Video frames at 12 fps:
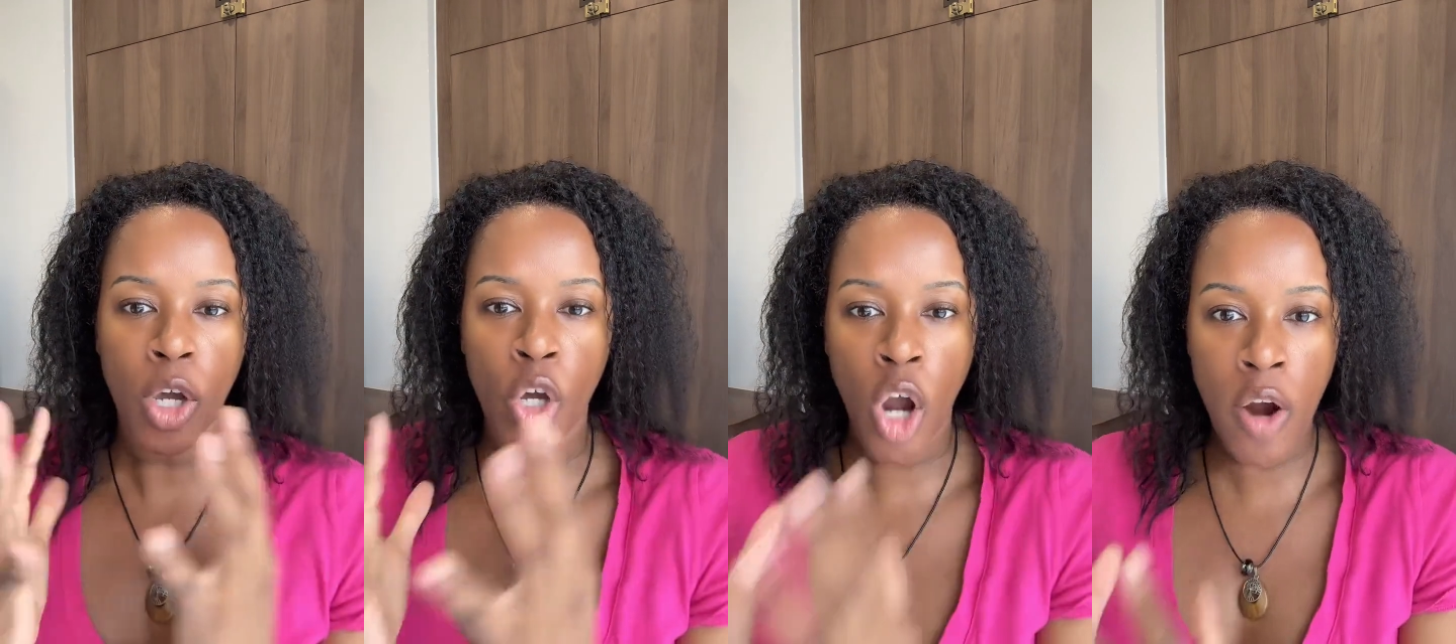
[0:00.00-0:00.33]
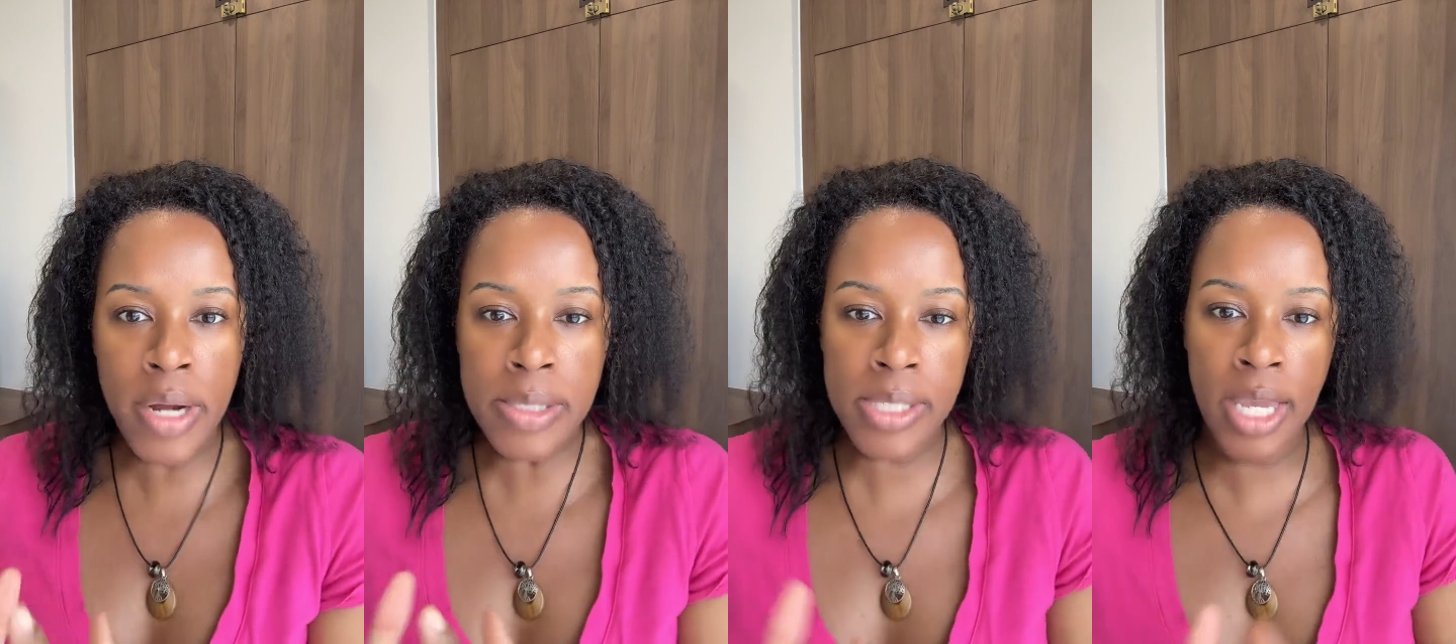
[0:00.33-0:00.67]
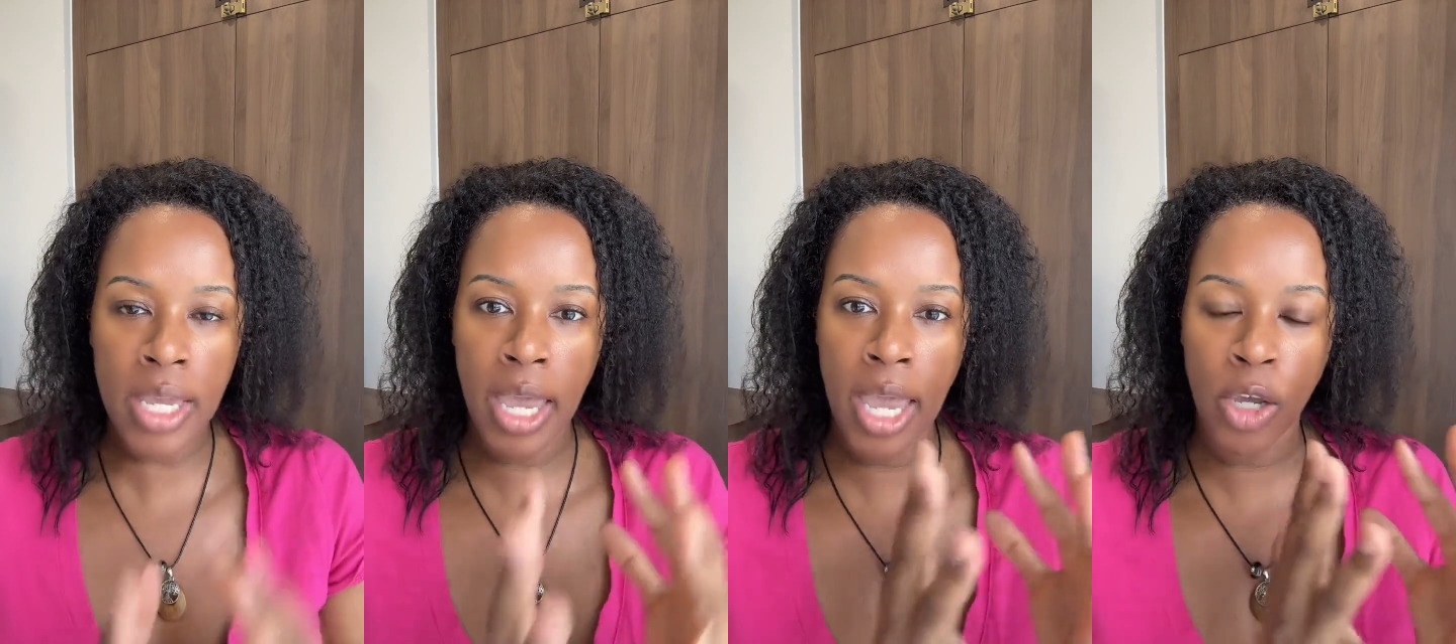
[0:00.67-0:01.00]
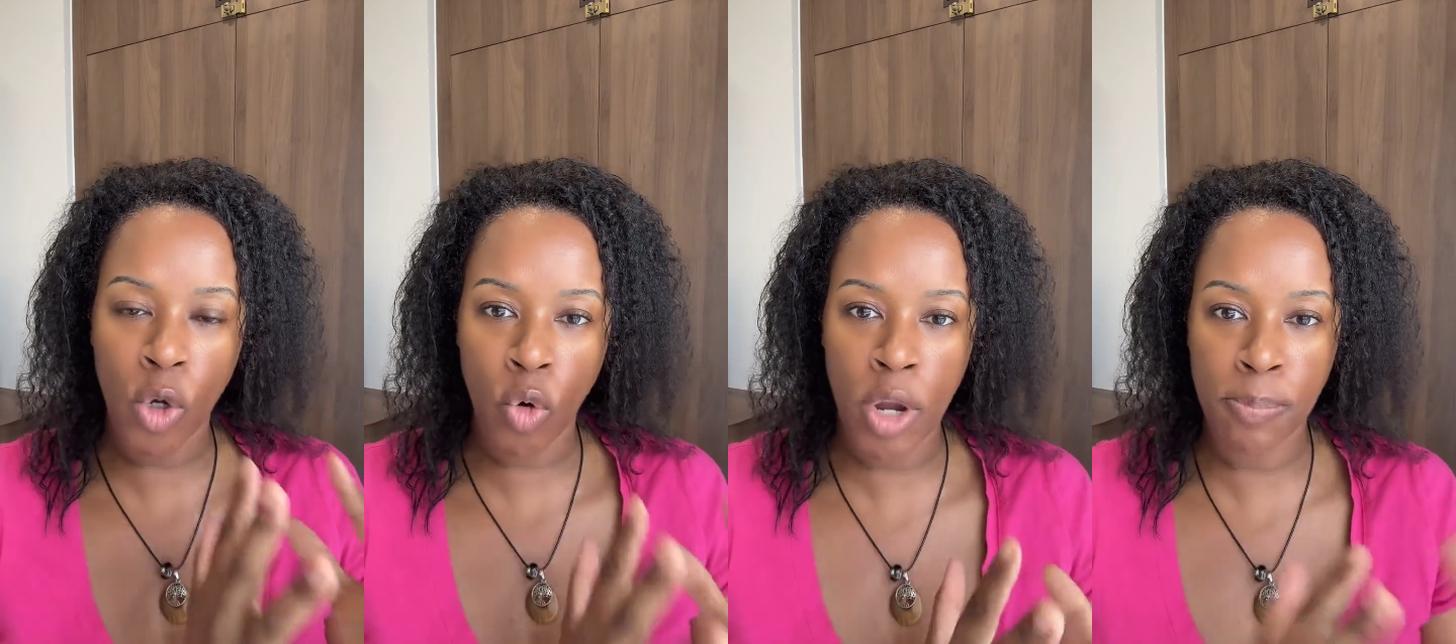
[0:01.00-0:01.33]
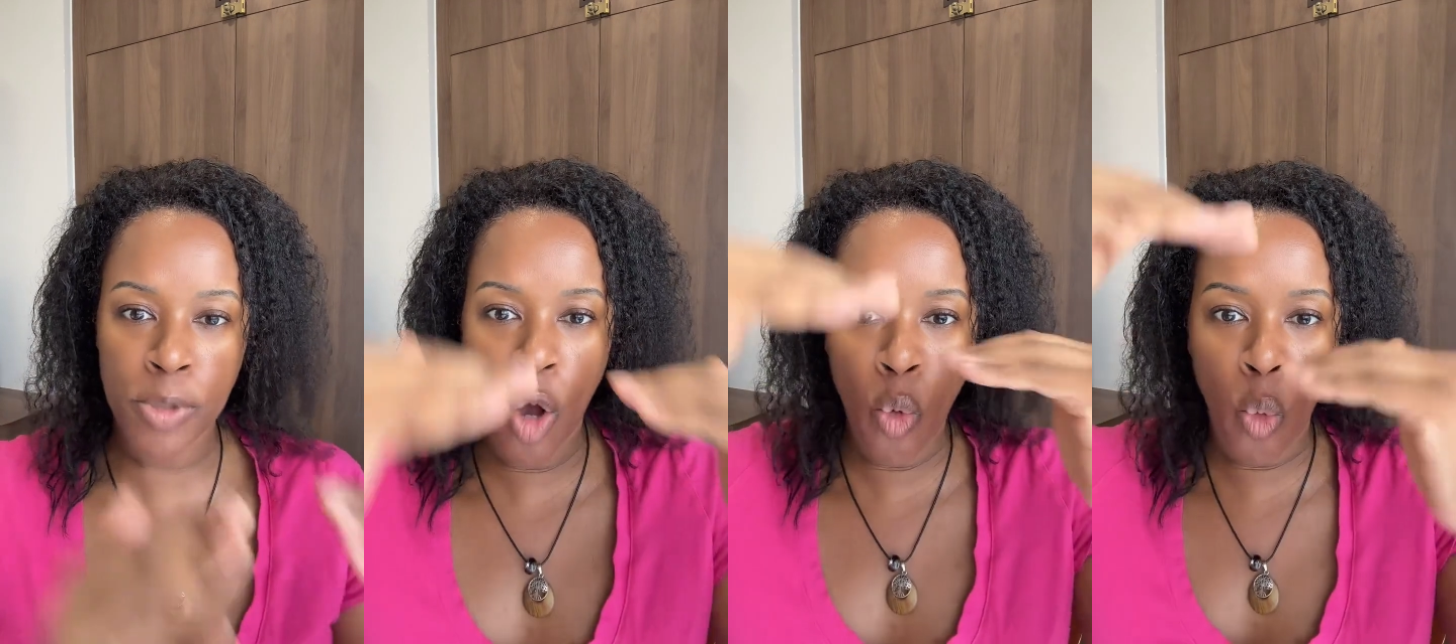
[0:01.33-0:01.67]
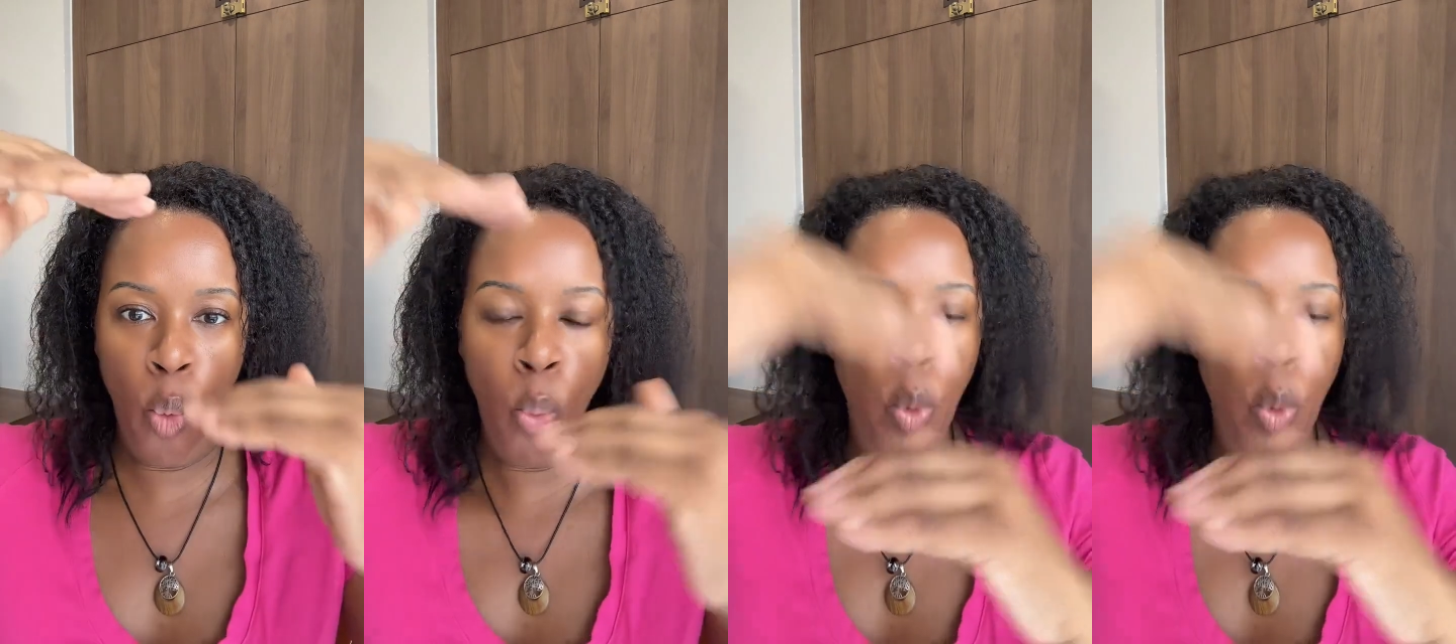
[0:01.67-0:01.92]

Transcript: currency and crypto,